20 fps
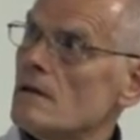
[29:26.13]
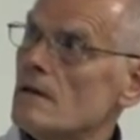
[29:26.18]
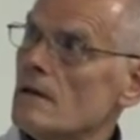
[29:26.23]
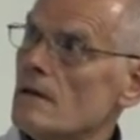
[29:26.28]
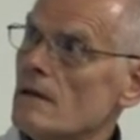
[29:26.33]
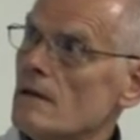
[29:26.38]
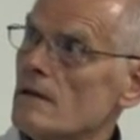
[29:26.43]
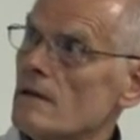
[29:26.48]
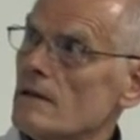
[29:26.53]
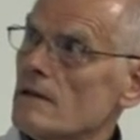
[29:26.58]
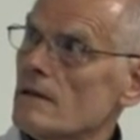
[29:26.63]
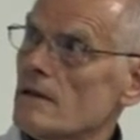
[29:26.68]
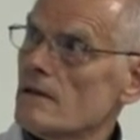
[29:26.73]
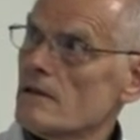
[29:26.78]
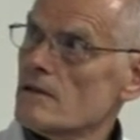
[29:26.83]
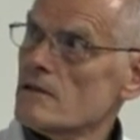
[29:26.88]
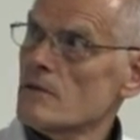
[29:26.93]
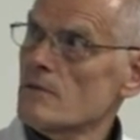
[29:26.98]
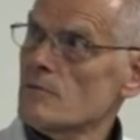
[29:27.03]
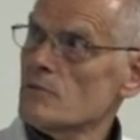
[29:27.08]
Uh, here are
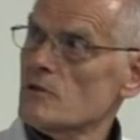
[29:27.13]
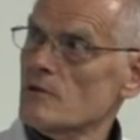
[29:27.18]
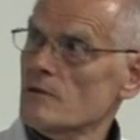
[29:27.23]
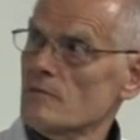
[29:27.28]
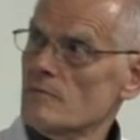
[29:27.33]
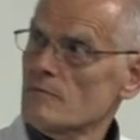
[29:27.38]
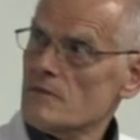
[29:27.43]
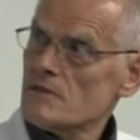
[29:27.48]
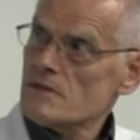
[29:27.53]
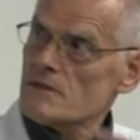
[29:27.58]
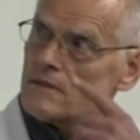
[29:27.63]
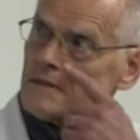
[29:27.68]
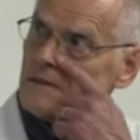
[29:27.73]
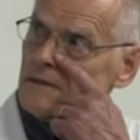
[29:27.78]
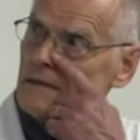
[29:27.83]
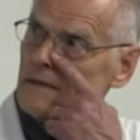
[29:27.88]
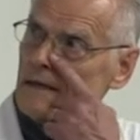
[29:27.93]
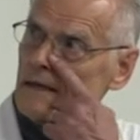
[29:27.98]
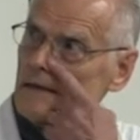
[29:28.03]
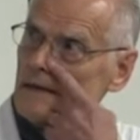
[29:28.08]
the symptoms,
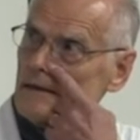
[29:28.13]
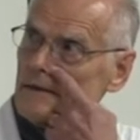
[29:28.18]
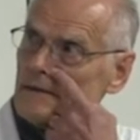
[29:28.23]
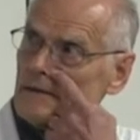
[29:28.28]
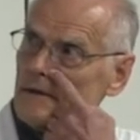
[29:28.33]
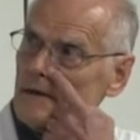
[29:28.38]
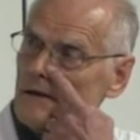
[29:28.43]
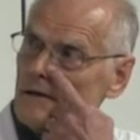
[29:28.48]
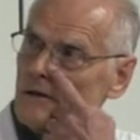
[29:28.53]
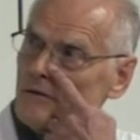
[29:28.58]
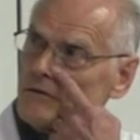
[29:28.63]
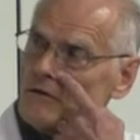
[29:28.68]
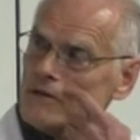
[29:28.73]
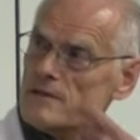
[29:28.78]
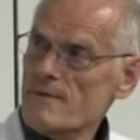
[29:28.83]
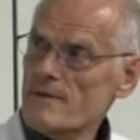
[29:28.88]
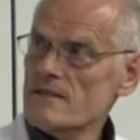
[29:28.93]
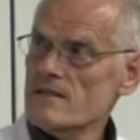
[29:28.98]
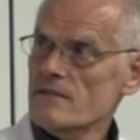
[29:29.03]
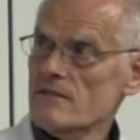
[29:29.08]
again, kind of
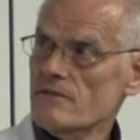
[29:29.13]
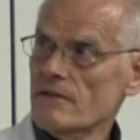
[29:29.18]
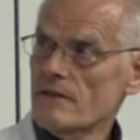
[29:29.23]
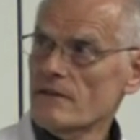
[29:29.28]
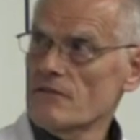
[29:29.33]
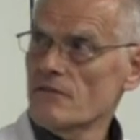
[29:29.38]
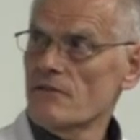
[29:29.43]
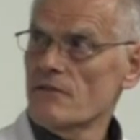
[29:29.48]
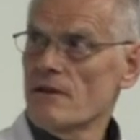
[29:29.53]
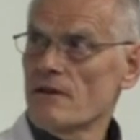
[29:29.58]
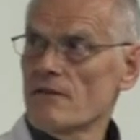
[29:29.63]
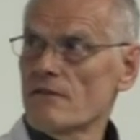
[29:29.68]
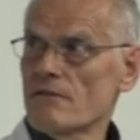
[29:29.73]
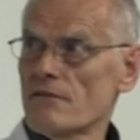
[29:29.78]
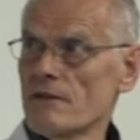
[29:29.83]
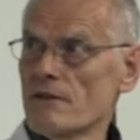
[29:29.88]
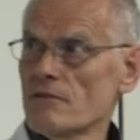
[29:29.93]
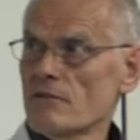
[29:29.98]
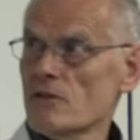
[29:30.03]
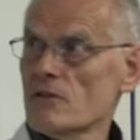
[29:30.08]
non-specific,
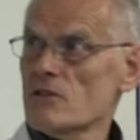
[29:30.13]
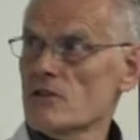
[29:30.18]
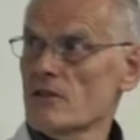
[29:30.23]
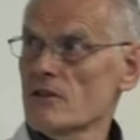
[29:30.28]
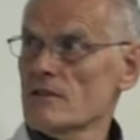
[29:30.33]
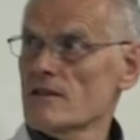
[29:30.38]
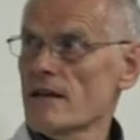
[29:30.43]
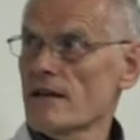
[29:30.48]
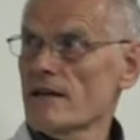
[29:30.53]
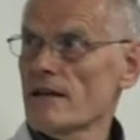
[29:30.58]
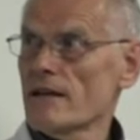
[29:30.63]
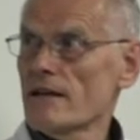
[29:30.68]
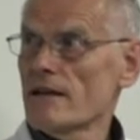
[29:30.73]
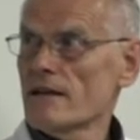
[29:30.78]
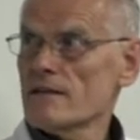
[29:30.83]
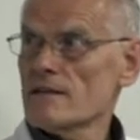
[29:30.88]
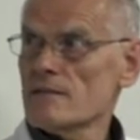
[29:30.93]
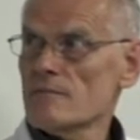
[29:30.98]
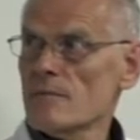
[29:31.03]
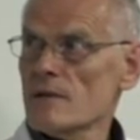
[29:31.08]
fever, chills,
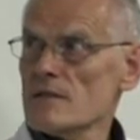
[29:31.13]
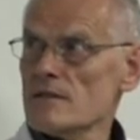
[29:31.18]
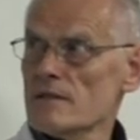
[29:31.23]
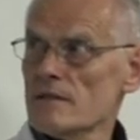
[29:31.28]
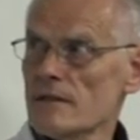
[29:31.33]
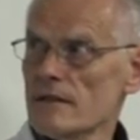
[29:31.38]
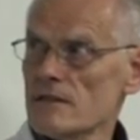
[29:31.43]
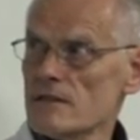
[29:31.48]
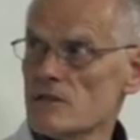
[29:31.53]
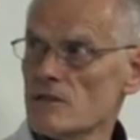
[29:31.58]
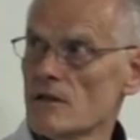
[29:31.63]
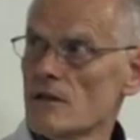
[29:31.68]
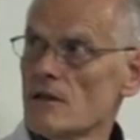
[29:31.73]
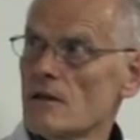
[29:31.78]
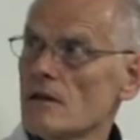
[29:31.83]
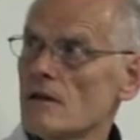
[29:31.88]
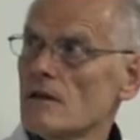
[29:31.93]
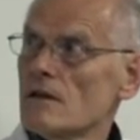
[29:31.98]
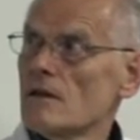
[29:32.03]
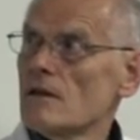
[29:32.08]
headaches, muscle aches,
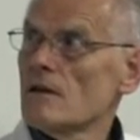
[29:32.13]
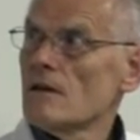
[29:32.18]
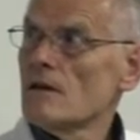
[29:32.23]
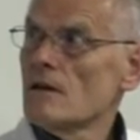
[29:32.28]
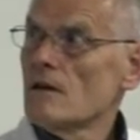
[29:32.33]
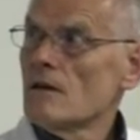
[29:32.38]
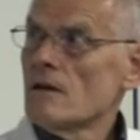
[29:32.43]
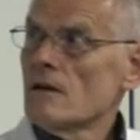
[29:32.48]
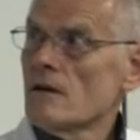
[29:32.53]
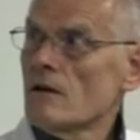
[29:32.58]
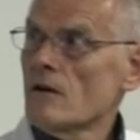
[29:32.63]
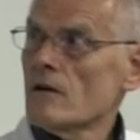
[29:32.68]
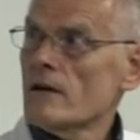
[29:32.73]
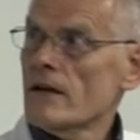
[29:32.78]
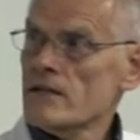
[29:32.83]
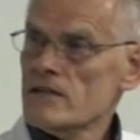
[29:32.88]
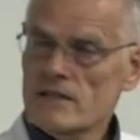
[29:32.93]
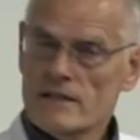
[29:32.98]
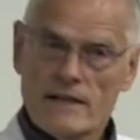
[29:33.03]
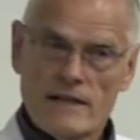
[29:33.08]

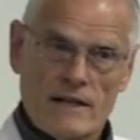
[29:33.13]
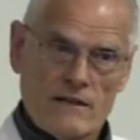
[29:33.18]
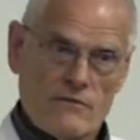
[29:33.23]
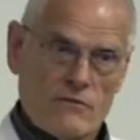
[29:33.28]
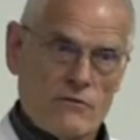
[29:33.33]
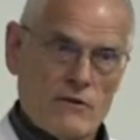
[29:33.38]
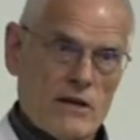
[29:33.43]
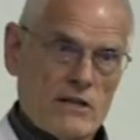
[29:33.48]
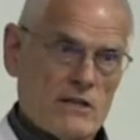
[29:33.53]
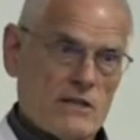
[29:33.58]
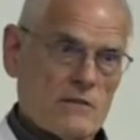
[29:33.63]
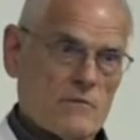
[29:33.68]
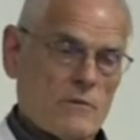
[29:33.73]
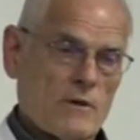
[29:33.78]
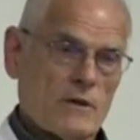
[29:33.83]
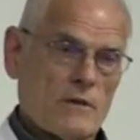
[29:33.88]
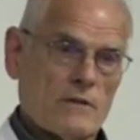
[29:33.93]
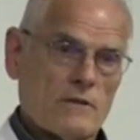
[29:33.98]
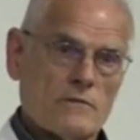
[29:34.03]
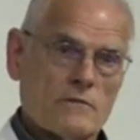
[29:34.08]
occasionally can have a rash as
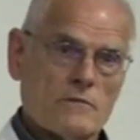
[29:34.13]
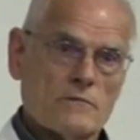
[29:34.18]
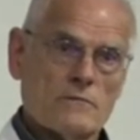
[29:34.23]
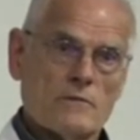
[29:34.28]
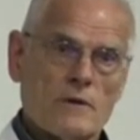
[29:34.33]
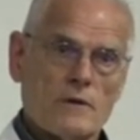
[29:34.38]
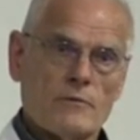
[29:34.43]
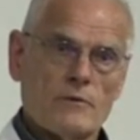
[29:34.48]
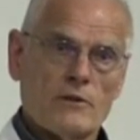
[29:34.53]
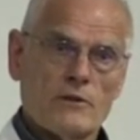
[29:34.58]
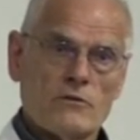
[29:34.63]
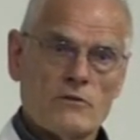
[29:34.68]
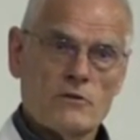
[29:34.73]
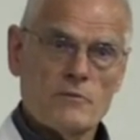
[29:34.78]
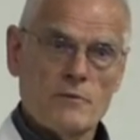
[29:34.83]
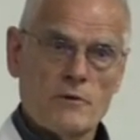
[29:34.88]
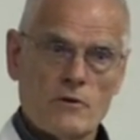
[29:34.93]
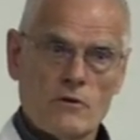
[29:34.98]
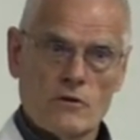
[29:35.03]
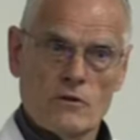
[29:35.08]
well. I mean, it used
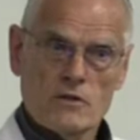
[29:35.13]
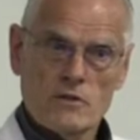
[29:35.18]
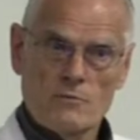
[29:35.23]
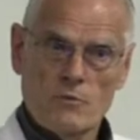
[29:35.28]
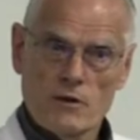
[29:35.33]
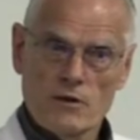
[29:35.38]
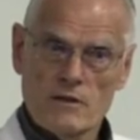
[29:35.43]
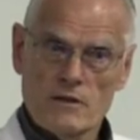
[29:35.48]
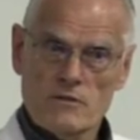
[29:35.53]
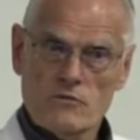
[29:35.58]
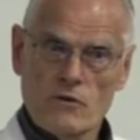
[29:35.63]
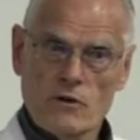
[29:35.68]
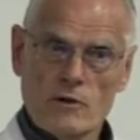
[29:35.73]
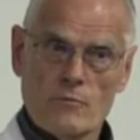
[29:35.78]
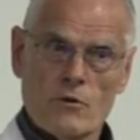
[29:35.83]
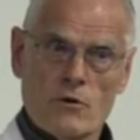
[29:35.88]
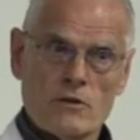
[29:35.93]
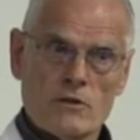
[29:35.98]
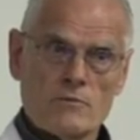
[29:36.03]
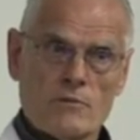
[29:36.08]
to be called spotless Rocky
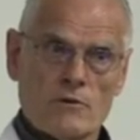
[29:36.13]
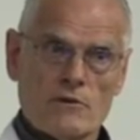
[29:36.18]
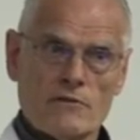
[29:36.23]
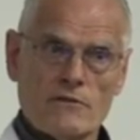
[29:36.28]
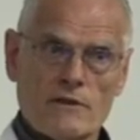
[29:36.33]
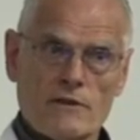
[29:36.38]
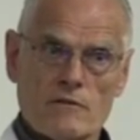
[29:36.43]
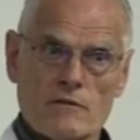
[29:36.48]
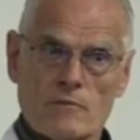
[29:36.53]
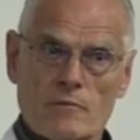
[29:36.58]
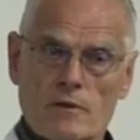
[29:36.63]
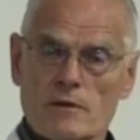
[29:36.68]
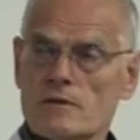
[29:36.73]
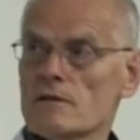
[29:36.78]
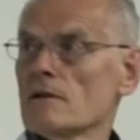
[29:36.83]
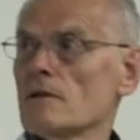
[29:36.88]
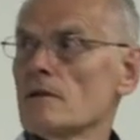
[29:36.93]
Mountain spot fever, but